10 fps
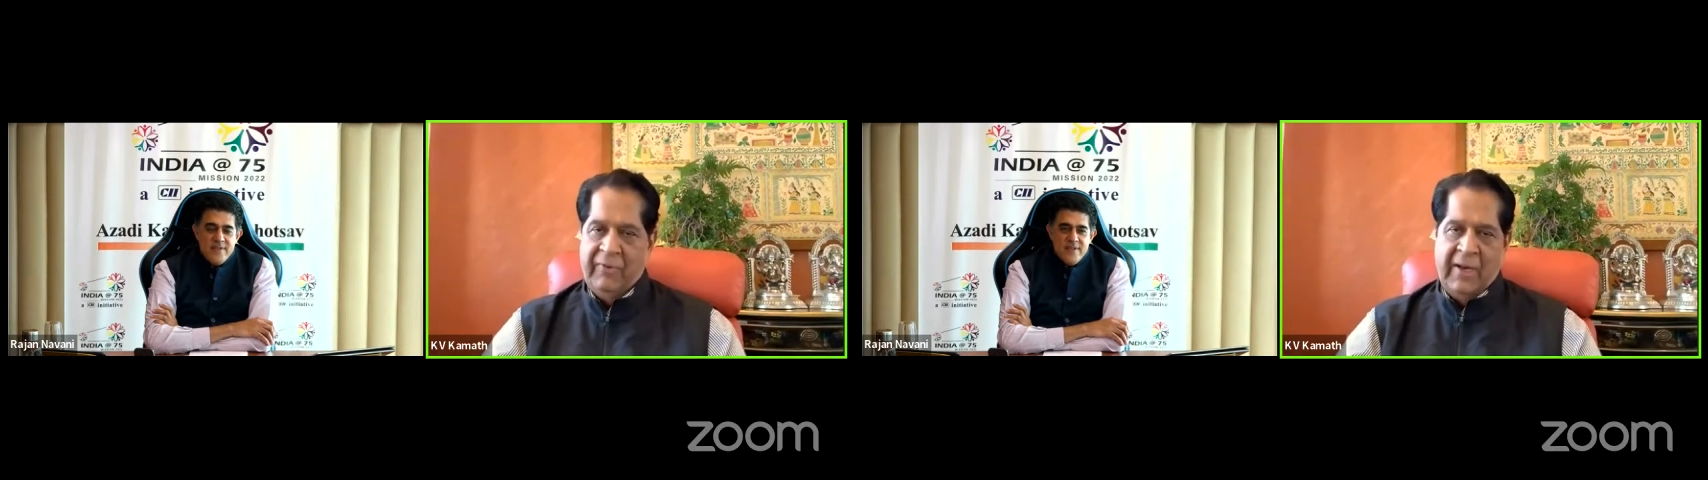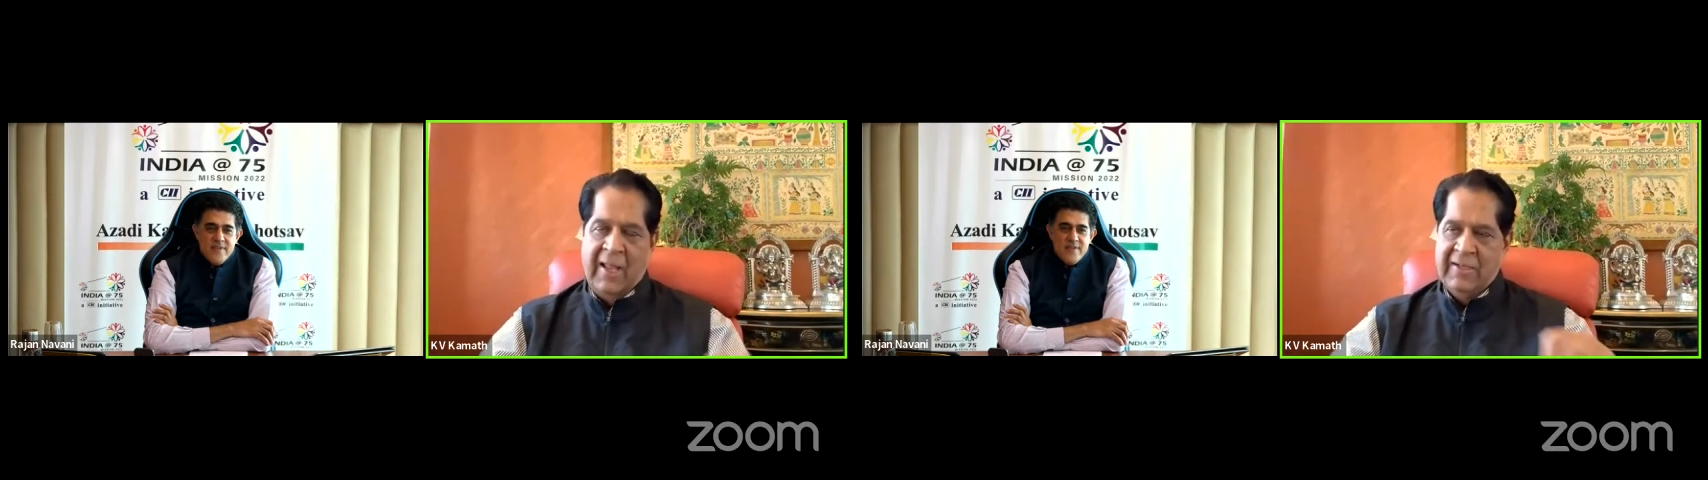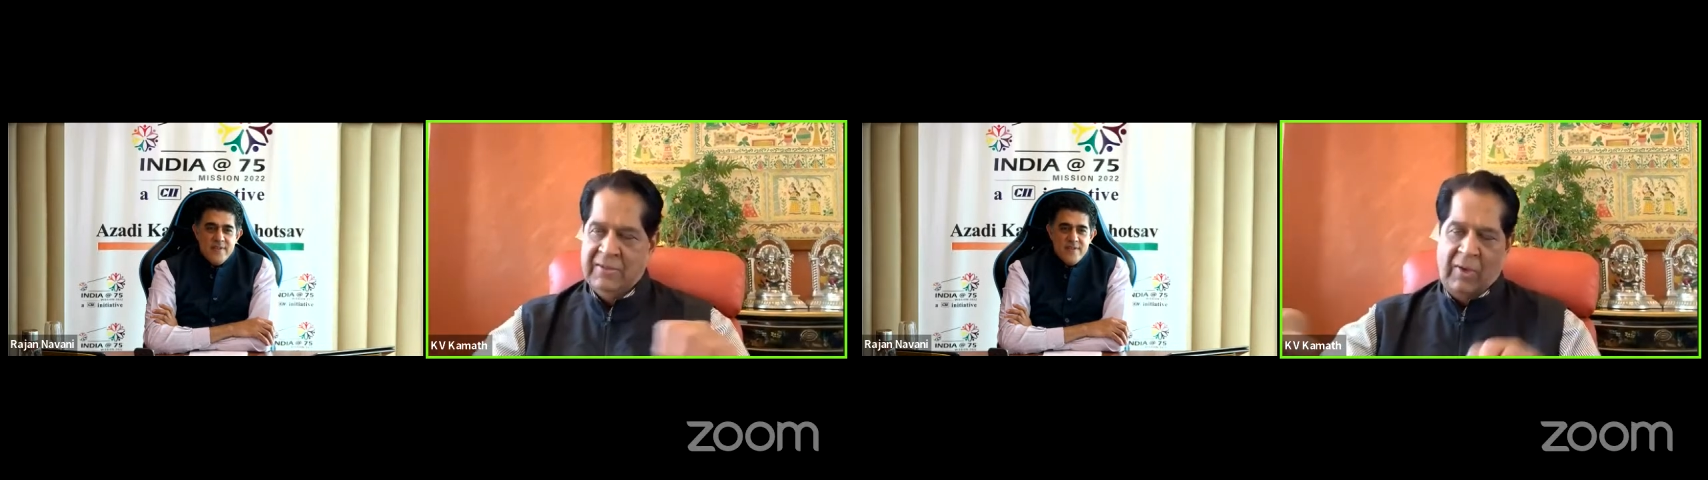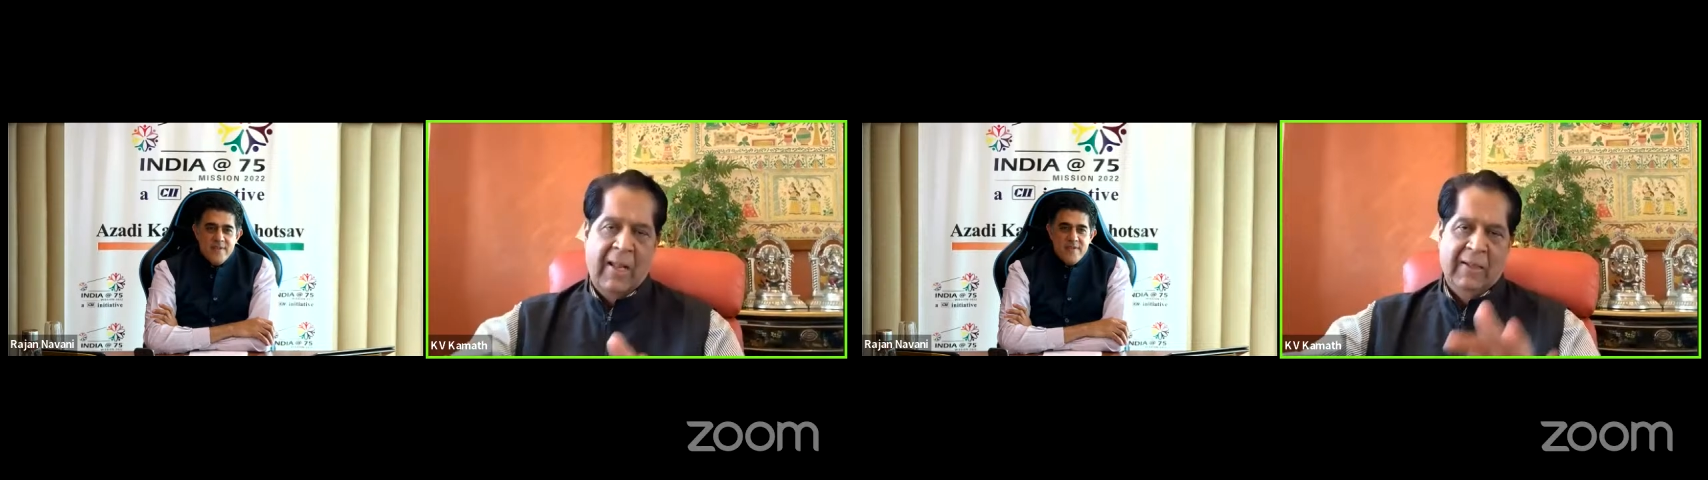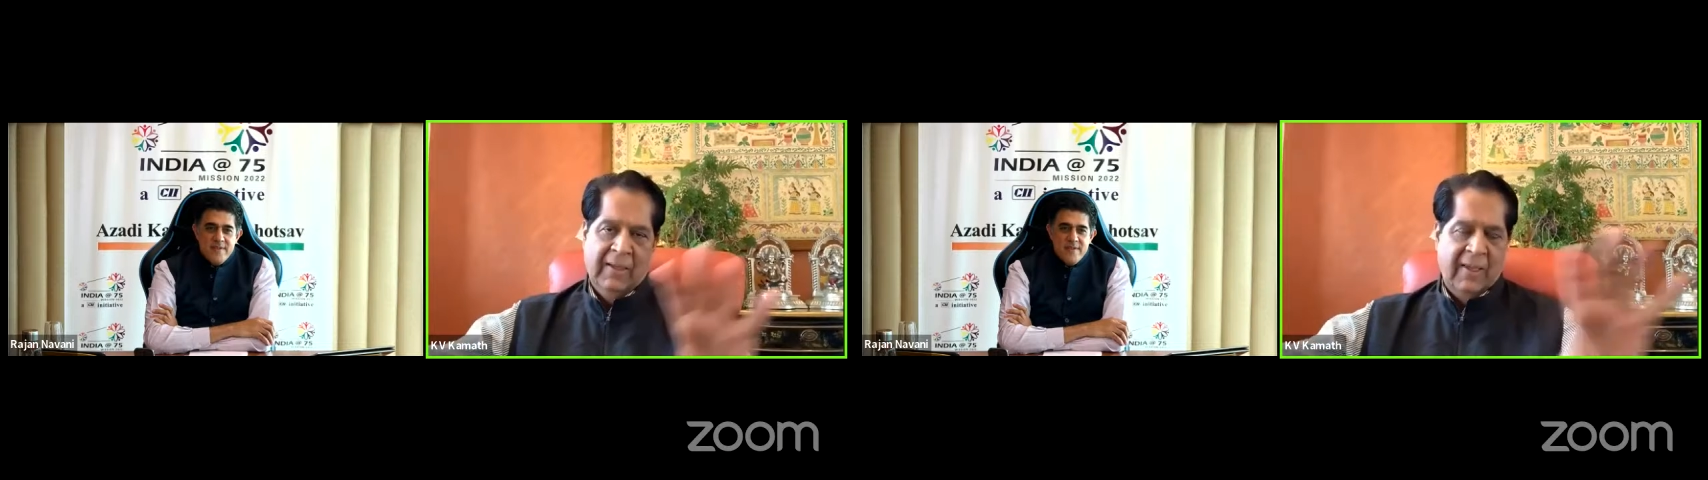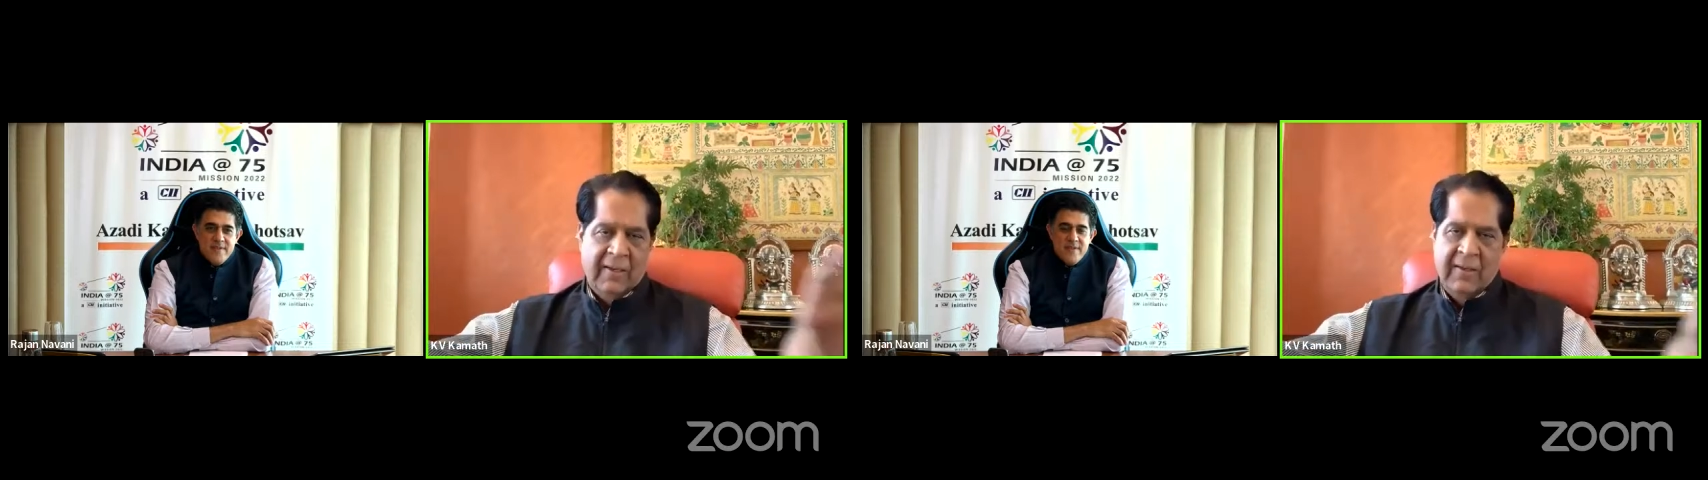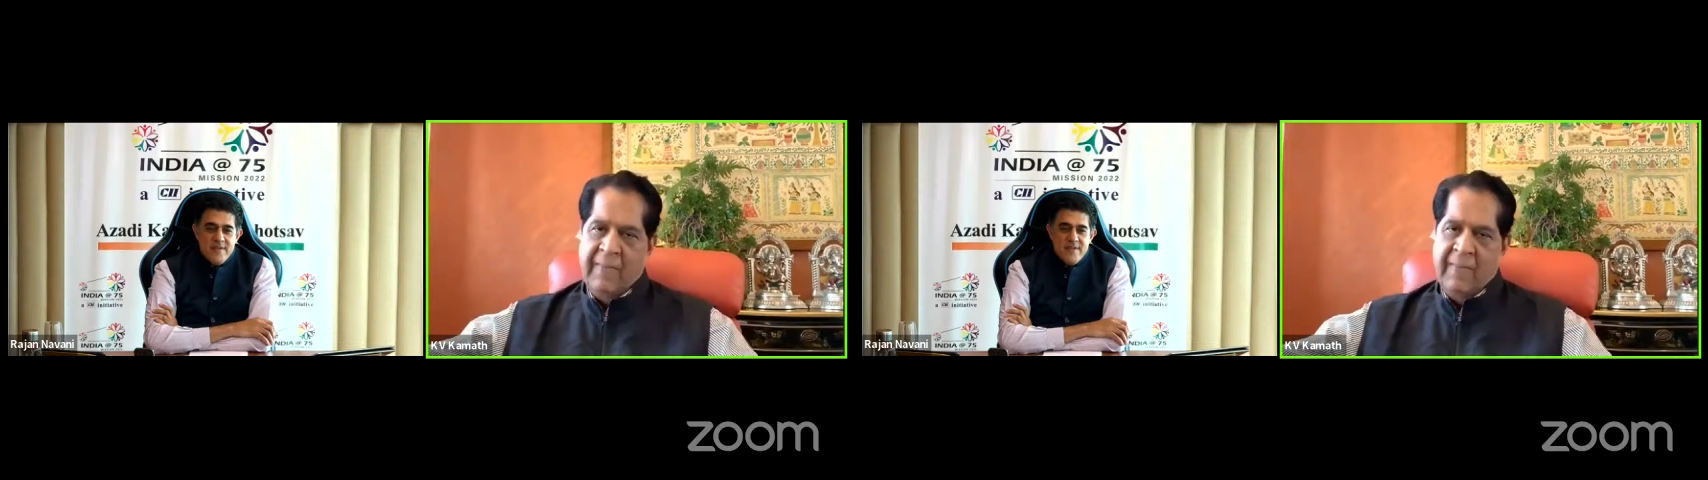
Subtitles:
finance, healthcare,